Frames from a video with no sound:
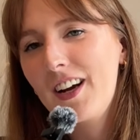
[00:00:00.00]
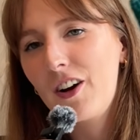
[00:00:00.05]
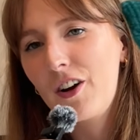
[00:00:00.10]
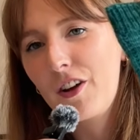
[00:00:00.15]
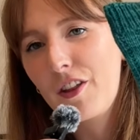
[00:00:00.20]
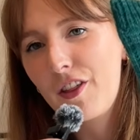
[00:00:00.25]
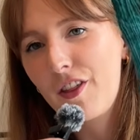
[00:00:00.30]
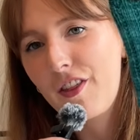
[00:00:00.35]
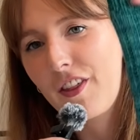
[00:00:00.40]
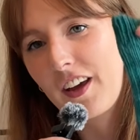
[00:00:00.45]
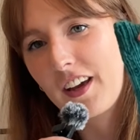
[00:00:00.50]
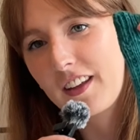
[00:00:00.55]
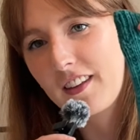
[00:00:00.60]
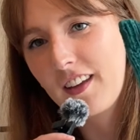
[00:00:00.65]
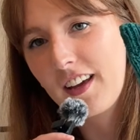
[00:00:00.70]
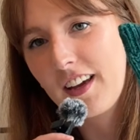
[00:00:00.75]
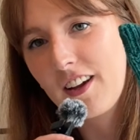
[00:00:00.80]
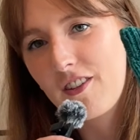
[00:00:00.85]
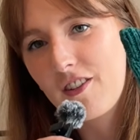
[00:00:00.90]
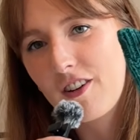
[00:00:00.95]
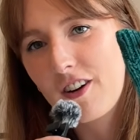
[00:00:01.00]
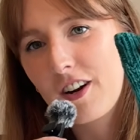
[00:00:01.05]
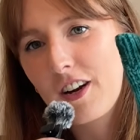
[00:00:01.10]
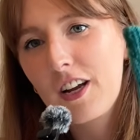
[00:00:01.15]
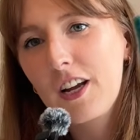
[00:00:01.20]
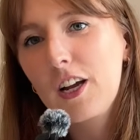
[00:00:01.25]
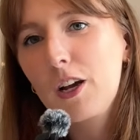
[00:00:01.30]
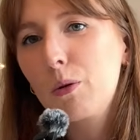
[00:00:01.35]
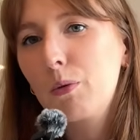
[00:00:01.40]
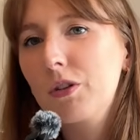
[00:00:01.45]
how thick they are,
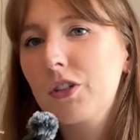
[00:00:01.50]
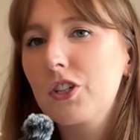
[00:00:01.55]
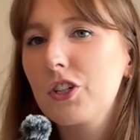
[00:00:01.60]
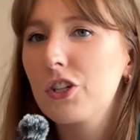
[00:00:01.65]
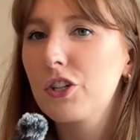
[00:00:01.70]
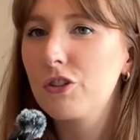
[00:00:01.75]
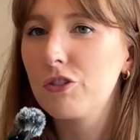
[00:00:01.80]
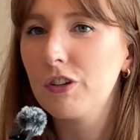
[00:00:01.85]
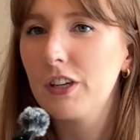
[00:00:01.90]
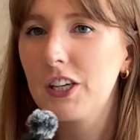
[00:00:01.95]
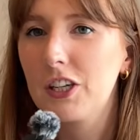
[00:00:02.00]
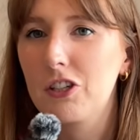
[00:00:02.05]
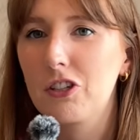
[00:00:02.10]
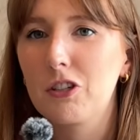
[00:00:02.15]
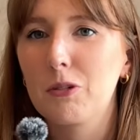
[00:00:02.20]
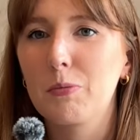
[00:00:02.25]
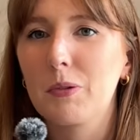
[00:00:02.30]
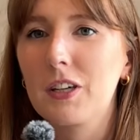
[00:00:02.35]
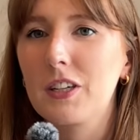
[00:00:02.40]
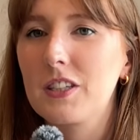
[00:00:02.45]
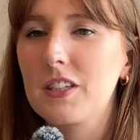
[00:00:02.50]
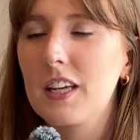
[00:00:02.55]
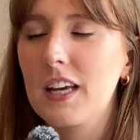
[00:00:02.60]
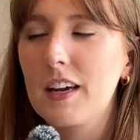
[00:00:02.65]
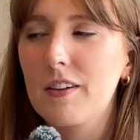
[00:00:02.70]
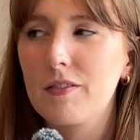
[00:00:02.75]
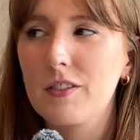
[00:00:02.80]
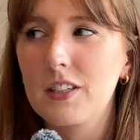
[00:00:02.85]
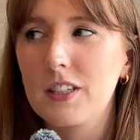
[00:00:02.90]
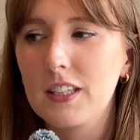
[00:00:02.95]
which is strange because they
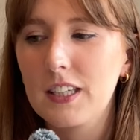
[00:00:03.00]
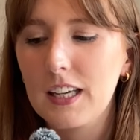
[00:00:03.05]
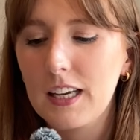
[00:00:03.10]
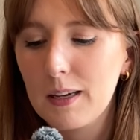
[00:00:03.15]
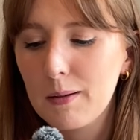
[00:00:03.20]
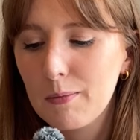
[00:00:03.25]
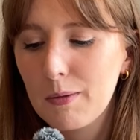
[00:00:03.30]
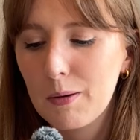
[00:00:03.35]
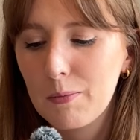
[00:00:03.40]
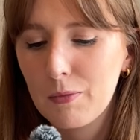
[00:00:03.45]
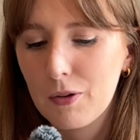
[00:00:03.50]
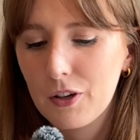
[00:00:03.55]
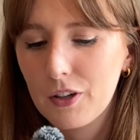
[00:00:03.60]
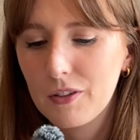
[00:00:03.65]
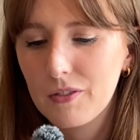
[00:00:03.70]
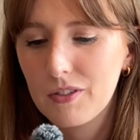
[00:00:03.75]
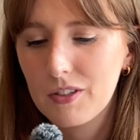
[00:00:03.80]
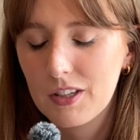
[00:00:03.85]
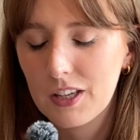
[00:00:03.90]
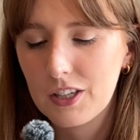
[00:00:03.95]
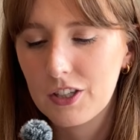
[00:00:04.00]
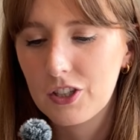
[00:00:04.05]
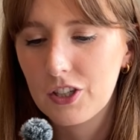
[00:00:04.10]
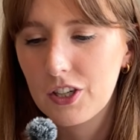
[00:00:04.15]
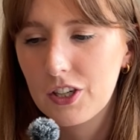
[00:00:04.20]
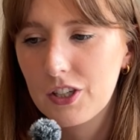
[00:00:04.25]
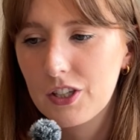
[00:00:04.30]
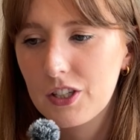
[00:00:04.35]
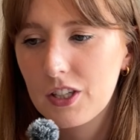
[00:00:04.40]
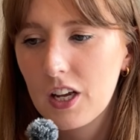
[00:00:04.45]
have the same amount of
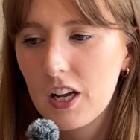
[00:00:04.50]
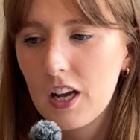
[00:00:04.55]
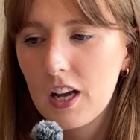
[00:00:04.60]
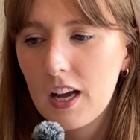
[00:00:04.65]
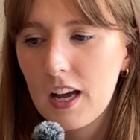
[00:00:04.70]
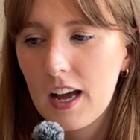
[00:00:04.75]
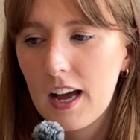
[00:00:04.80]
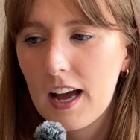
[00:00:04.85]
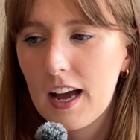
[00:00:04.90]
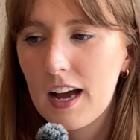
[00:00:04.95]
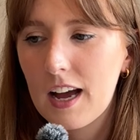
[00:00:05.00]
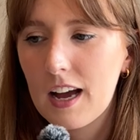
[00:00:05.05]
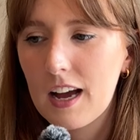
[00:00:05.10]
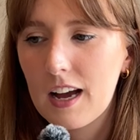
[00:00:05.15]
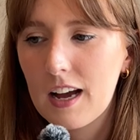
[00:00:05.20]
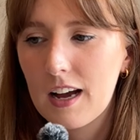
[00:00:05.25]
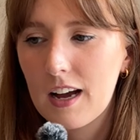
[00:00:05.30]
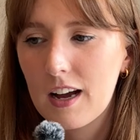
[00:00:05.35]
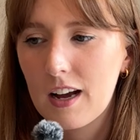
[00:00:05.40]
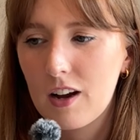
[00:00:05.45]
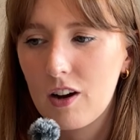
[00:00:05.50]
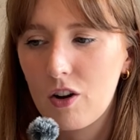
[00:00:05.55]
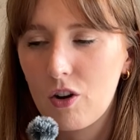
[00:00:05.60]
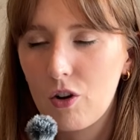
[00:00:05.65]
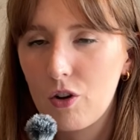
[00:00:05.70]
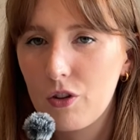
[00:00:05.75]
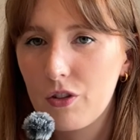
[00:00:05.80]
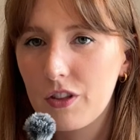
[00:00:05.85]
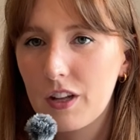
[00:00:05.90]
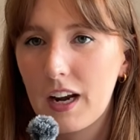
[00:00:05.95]
stitches
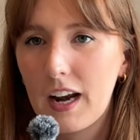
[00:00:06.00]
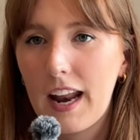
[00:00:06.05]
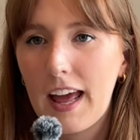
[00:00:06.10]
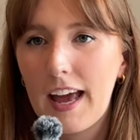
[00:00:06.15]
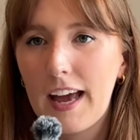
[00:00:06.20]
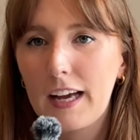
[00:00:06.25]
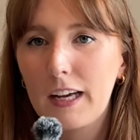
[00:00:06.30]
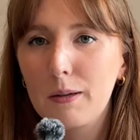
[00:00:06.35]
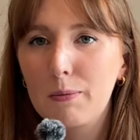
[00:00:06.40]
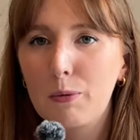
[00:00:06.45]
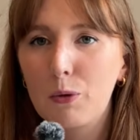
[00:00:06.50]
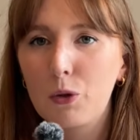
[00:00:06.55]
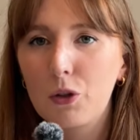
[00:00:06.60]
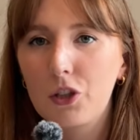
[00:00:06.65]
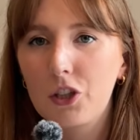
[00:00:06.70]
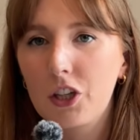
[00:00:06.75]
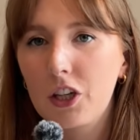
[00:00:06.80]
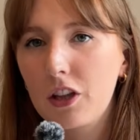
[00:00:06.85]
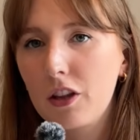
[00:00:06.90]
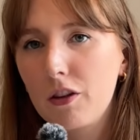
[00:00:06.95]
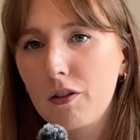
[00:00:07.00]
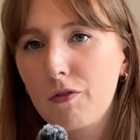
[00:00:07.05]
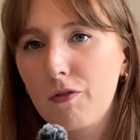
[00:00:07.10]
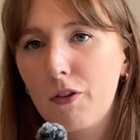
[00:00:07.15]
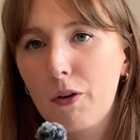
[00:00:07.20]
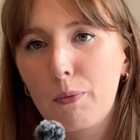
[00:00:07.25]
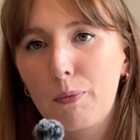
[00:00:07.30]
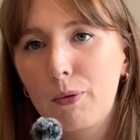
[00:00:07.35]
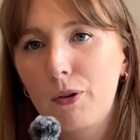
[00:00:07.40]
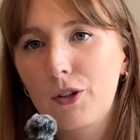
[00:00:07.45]
on the leg portion and the
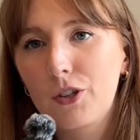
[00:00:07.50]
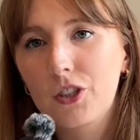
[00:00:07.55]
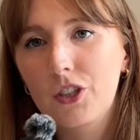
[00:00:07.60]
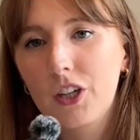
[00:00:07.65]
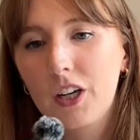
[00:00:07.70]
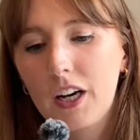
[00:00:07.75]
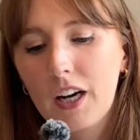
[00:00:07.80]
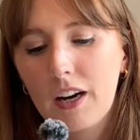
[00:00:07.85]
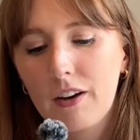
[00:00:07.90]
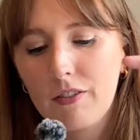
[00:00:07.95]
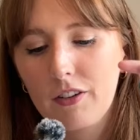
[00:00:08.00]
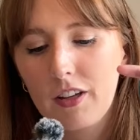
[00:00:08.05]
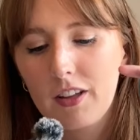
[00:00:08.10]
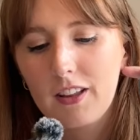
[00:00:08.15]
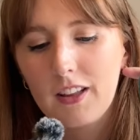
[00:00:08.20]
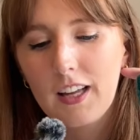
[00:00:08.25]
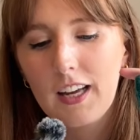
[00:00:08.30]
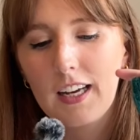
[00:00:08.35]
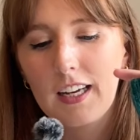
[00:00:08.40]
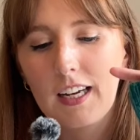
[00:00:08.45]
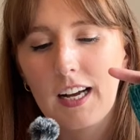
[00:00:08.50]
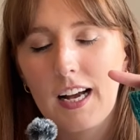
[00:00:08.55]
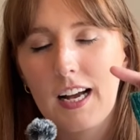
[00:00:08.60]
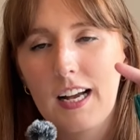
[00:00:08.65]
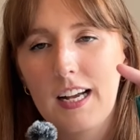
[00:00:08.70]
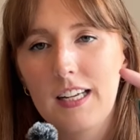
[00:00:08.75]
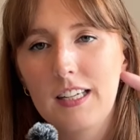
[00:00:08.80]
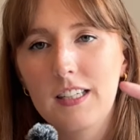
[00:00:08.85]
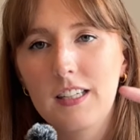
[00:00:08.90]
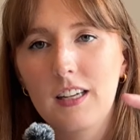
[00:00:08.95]
foot portion and everything
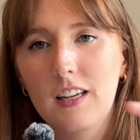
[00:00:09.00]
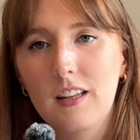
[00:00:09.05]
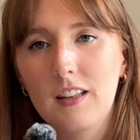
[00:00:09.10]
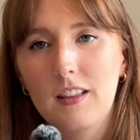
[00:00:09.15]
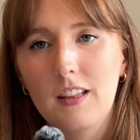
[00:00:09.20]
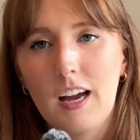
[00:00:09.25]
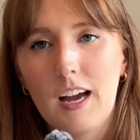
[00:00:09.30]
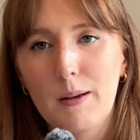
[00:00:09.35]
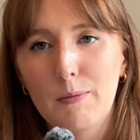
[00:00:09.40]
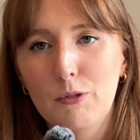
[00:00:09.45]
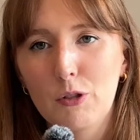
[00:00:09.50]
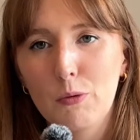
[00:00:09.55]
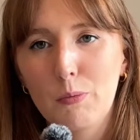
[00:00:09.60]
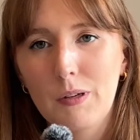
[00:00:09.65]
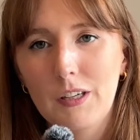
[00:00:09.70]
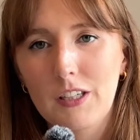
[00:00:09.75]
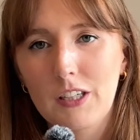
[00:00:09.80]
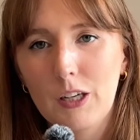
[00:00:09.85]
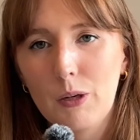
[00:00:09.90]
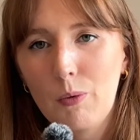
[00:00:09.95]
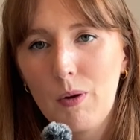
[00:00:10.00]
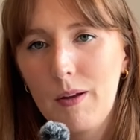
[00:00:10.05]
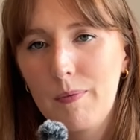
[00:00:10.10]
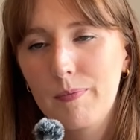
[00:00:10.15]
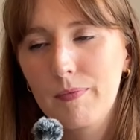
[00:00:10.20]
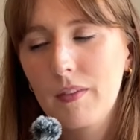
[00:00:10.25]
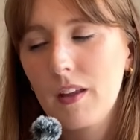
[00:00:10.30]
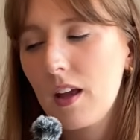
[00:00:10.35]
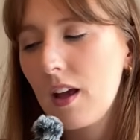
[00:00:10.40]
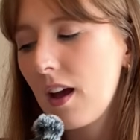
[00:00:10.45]
as the I'm So Basic
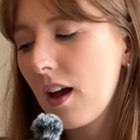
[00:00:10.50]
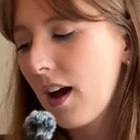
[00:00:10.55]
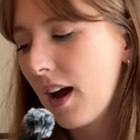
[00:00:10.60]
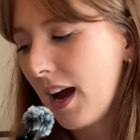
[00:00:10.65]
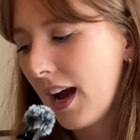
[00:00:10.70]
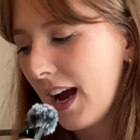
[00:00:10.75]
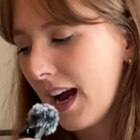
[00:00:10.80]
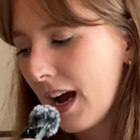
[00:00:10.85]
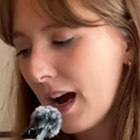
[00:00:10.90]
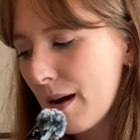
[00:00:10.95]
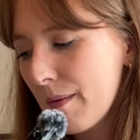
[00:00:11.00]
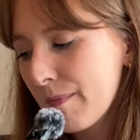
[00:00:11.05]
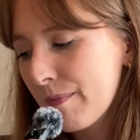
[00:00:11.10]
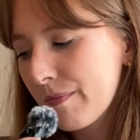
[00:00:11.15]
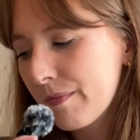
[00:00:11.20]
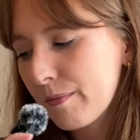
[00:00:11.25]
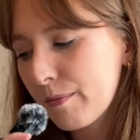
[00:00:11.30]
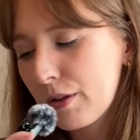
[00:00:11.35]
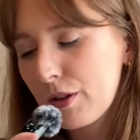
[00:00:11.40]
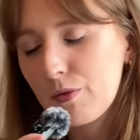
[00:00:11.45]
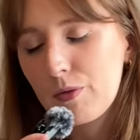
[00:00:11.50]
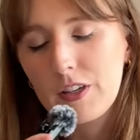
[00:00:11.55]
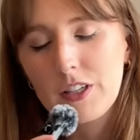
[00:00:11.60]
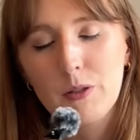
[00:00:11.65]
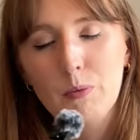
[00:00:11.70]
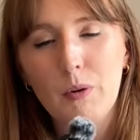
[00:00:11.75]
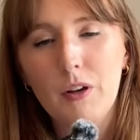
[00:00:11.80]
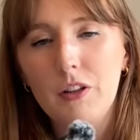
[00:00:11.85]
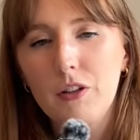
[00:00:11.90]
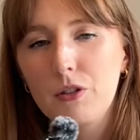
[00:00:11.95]
one. But the
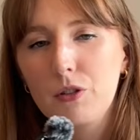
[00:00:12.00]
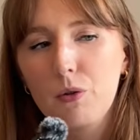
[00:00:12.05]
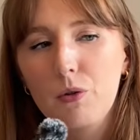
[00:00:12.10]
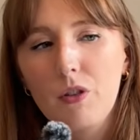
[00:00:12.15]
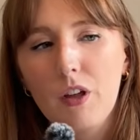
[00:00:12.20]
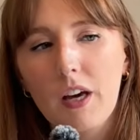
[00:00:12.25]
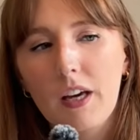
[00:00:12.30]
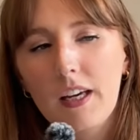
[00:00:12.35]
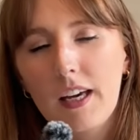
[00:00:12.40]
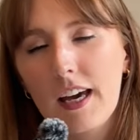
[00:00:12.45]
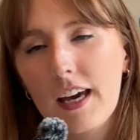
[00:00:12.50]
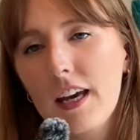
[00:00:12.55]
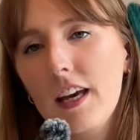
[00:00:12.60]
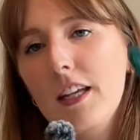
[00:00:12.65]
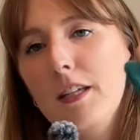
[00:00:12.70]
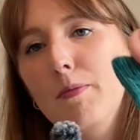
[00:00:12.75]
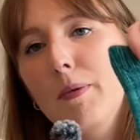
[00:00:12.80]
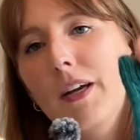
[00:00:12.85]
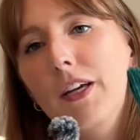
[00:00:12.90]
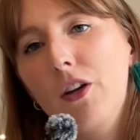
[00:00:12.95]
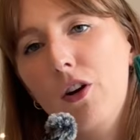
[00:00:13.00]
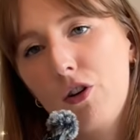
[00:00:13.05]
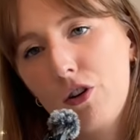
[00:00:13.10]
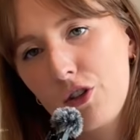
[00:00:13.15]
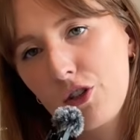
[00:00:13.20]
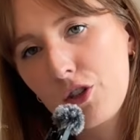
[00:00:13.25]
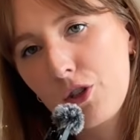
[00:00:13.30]
reason why they're so thick is my yarn